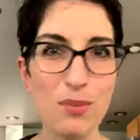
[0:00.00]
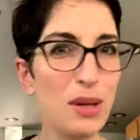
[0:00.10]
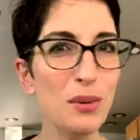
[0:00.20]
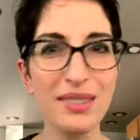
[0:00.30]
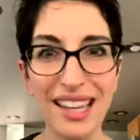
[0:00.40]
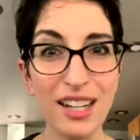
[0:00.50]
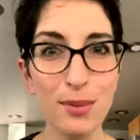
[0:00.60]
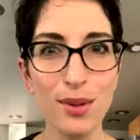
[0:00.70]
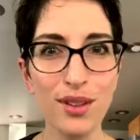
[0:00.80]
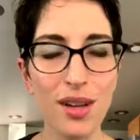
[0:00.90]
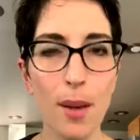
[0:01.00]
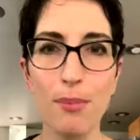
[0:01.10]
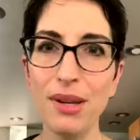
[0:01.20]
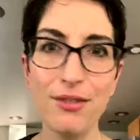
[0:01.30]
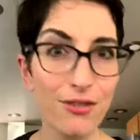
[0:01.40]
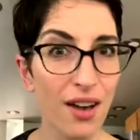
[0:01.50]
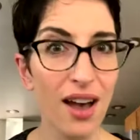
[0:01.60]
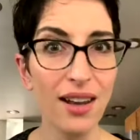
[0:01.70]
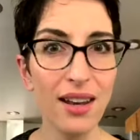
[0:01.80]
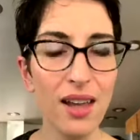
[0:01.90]
Be relatable. Be
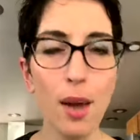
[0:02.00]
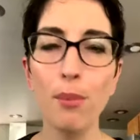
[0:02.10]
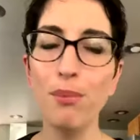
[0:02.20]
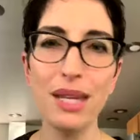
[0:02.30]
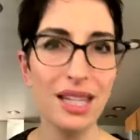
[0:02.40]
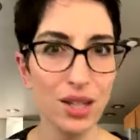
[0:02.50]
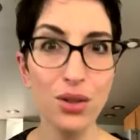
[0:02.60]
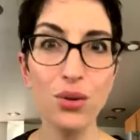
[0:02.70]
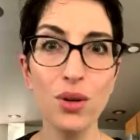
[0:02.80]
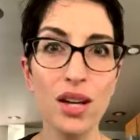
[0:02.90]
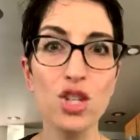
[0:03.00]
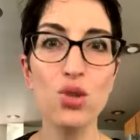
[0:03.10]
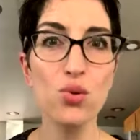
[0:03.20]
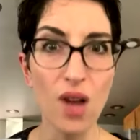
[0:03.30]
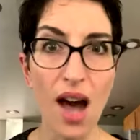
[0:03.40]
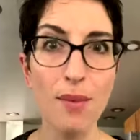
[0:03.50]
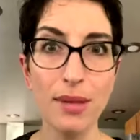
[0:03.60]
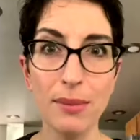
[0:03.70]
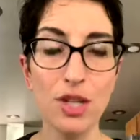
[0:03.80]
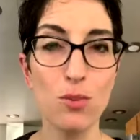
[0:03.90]
fun. Be you. Do not
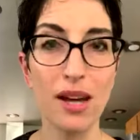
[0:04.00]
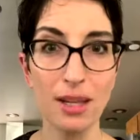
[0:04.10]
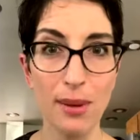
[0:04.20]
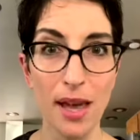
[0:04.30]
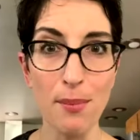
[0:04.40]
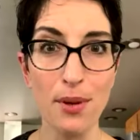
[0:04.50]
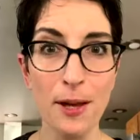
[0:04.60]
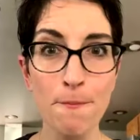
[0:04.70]
be a Beachbody pimp.